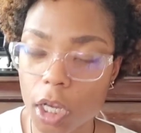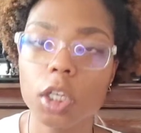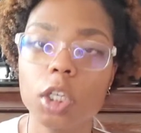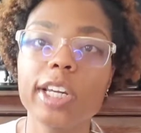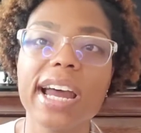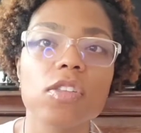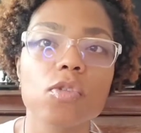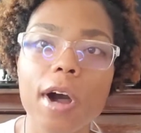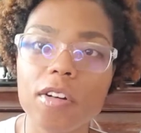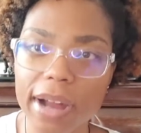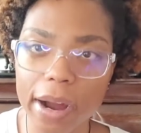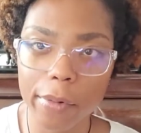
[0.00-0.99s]
you got
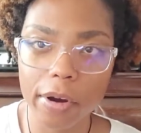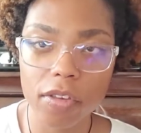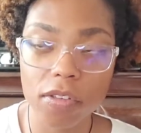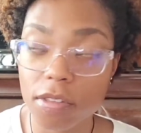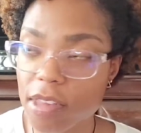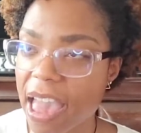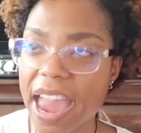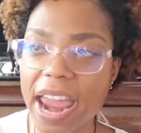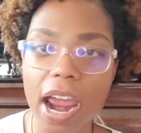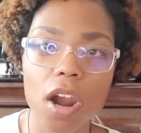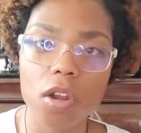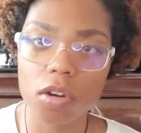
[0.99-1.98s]
12 hours to
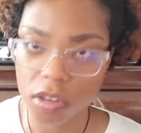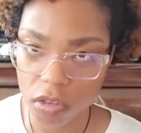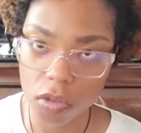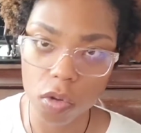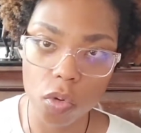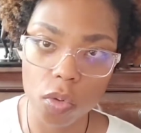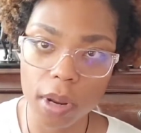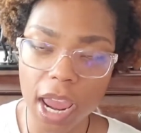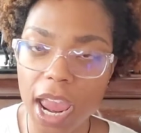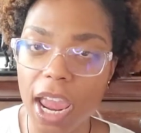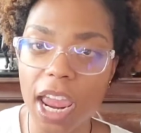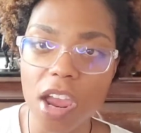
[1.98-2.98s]
handle this dude.
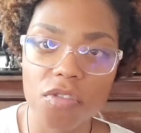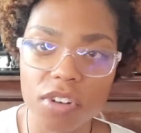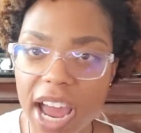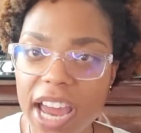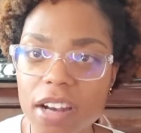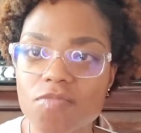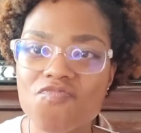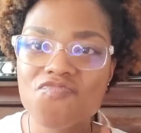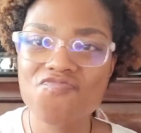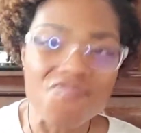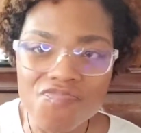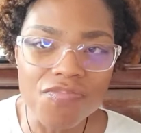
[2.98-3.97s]
If not,
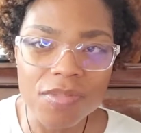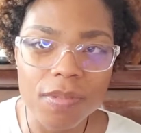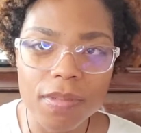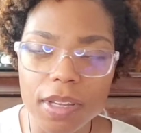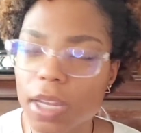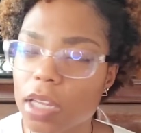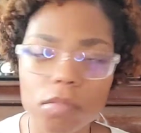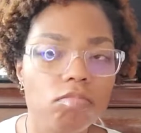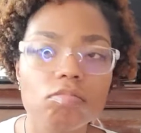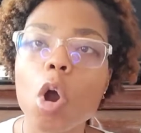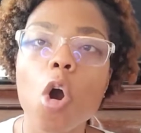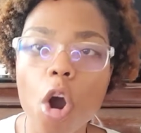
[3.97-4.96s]

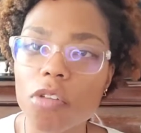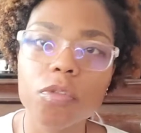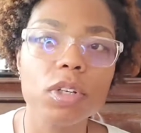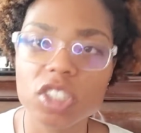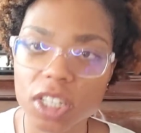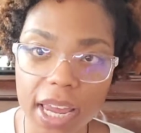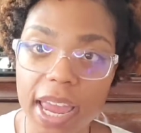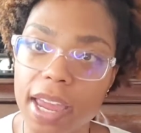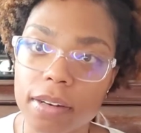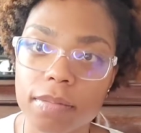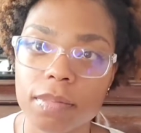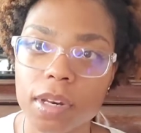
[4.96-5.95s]
off with your
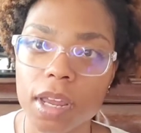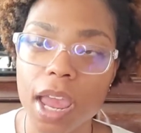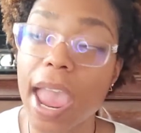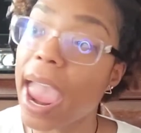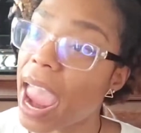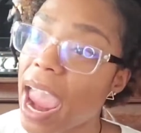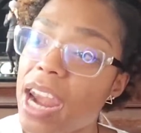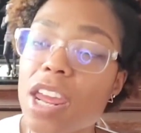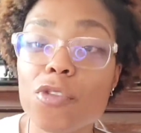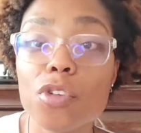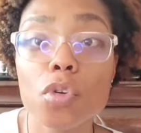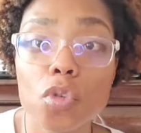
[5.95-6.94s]
head. And
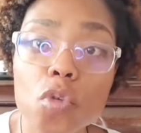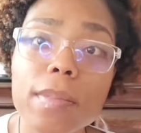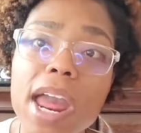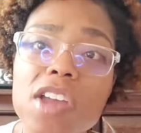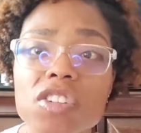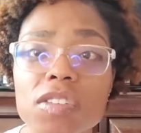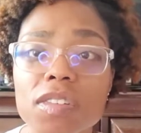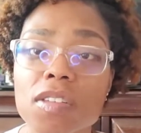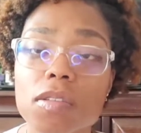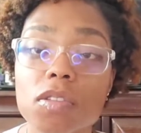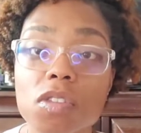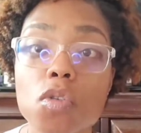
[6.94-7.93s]
if you do manage
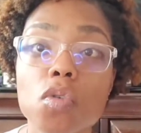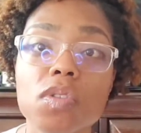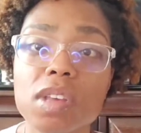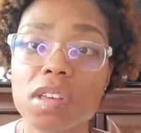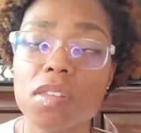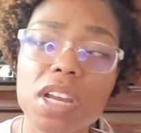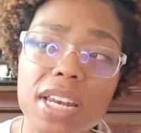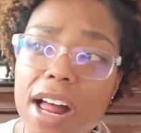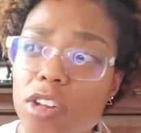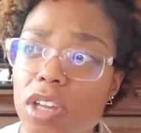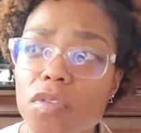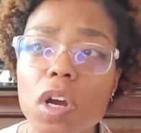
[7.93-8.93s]
to succeed,
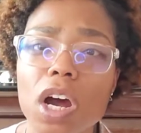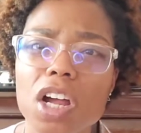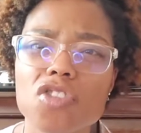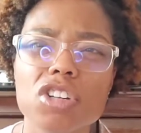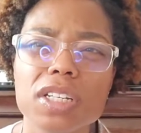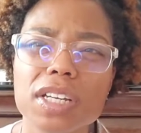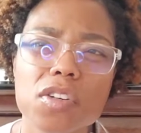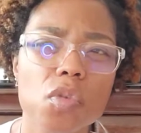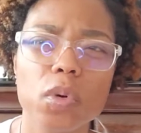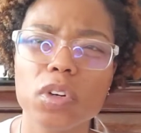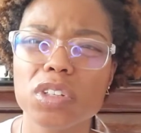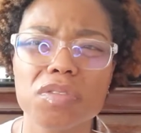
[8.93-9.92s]
I'll give you 100 years
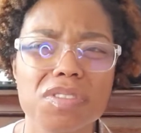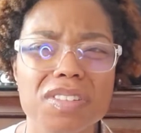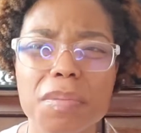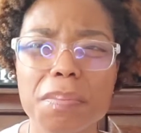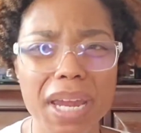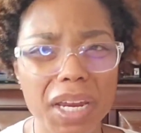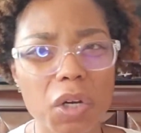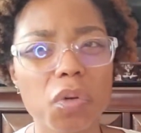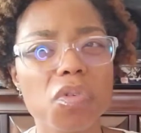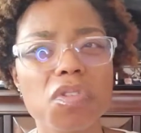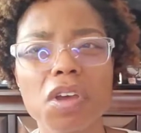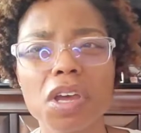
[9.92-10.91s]
worth of
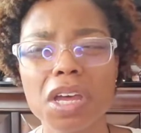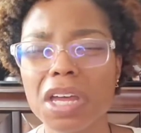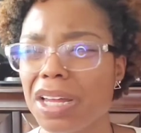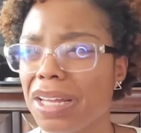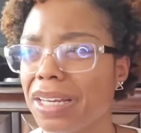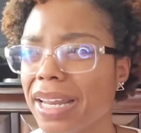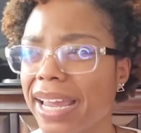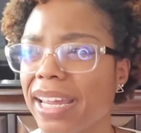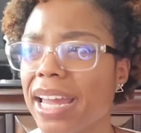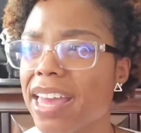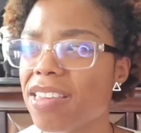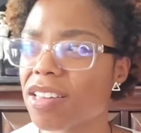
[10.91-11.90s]
tomatoes.
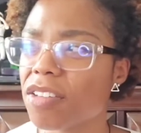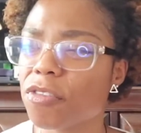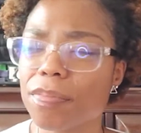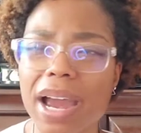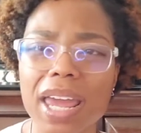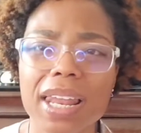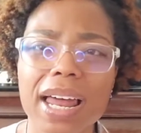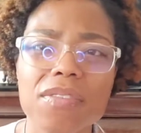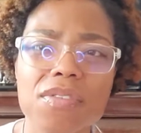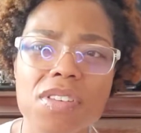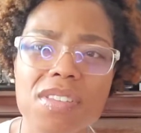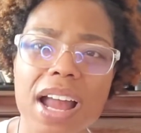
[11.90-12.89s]
Like, as if my
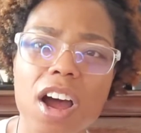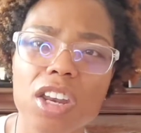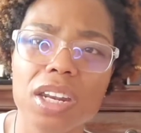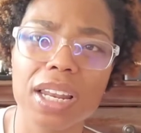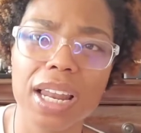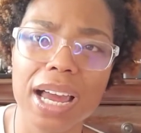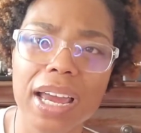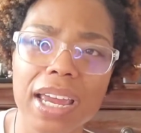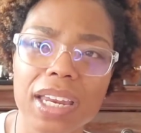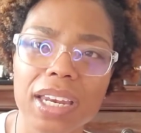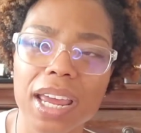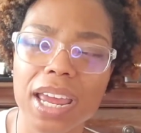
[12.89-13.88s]
life is not on the
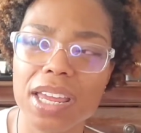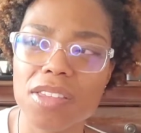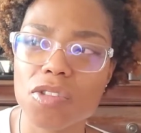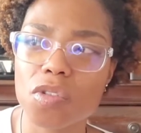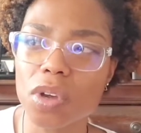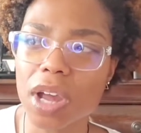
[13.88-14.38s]
line, and to